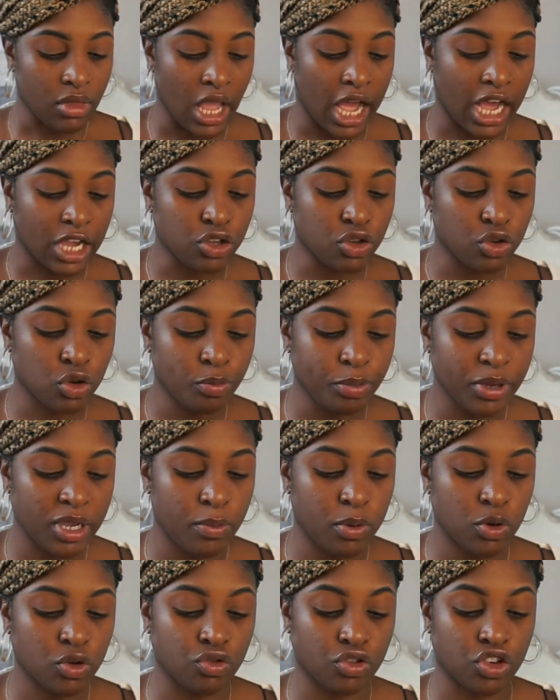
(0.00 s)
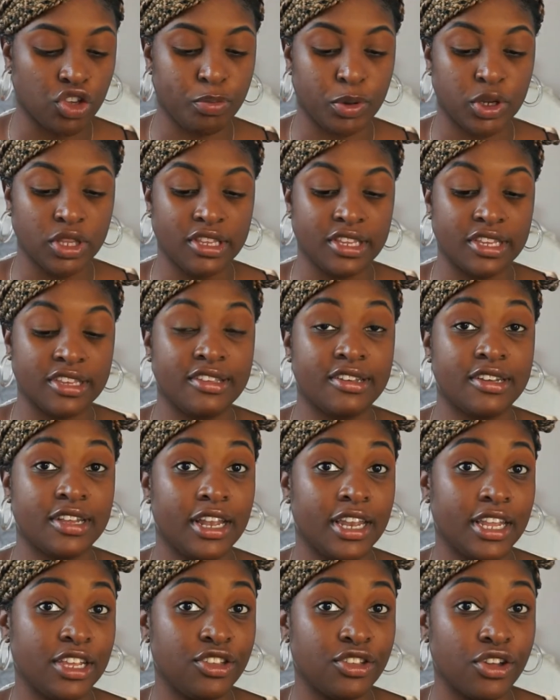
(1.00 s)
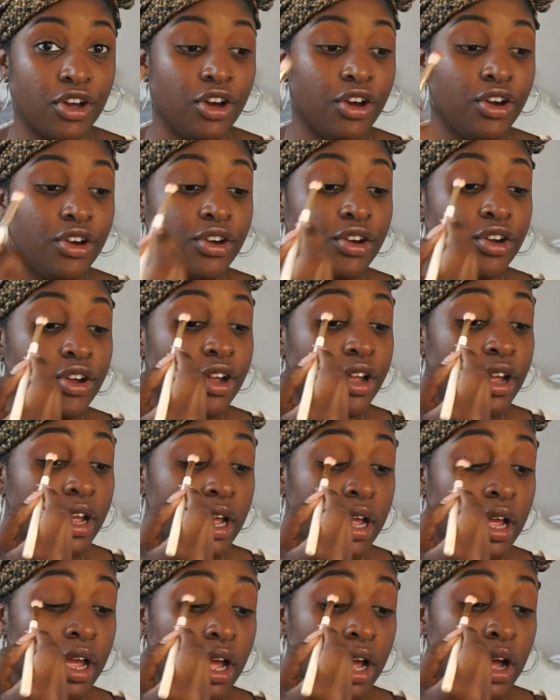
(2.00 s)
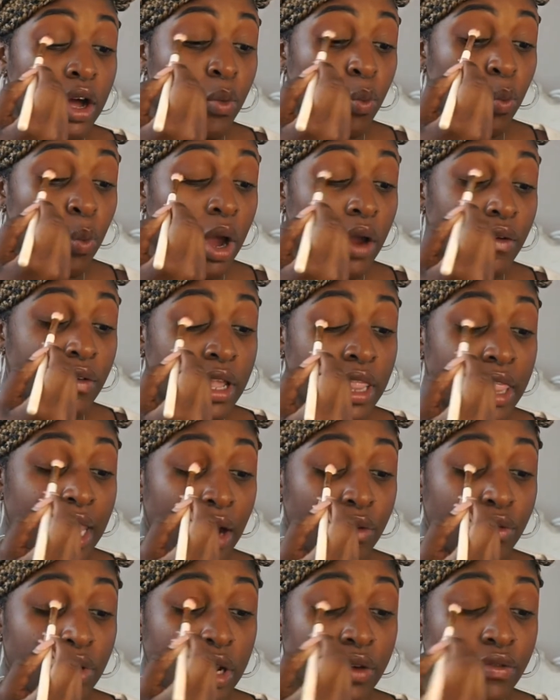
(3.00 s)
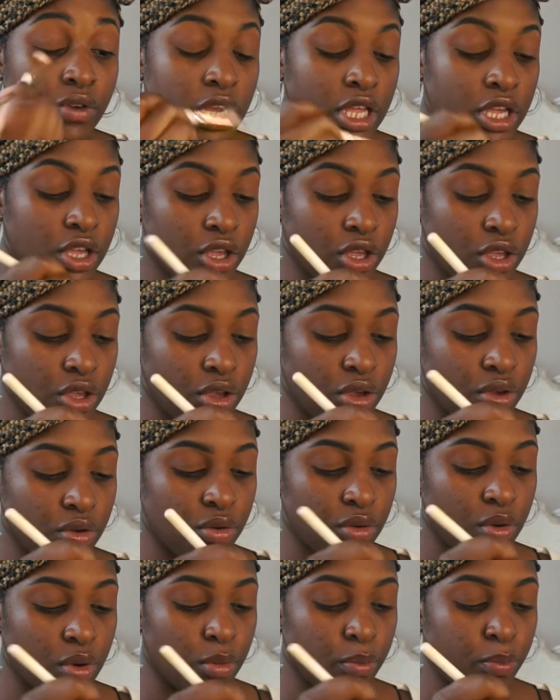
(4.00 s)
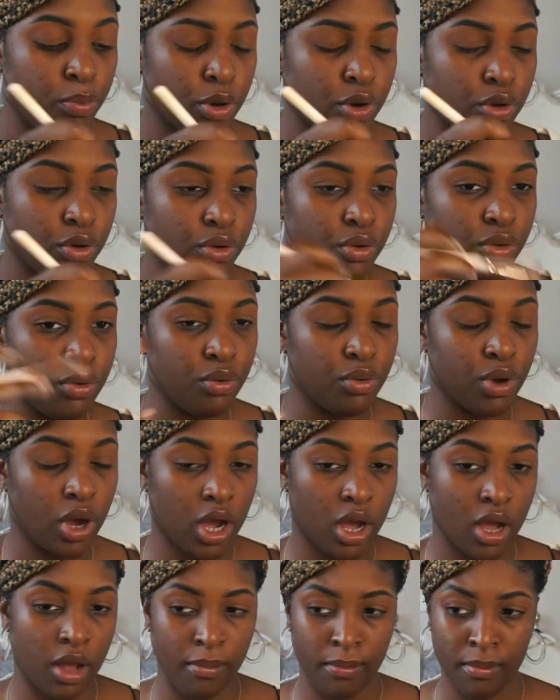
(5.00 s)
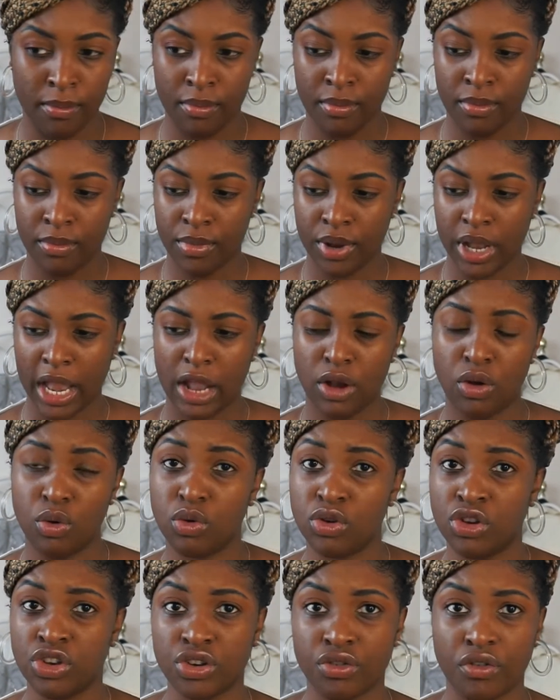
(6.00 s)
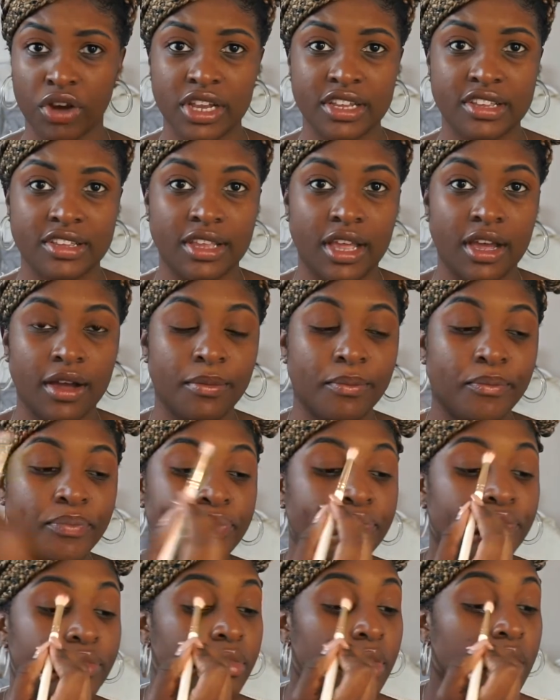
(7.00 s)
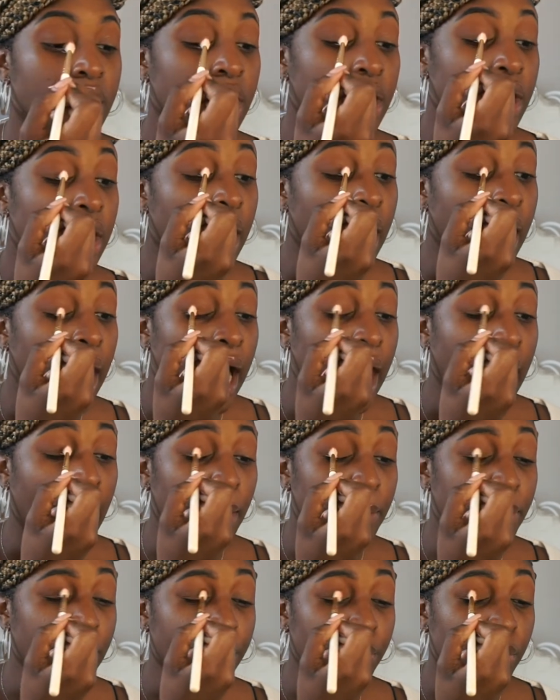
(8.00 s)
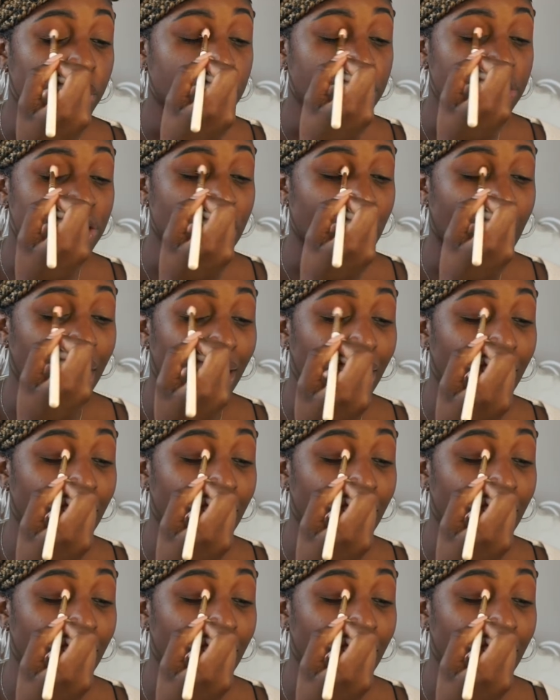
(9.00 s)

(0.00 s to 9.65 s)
I saw people's responses to Lizzo wearing that really cute blue like lingerie set, and people were just like,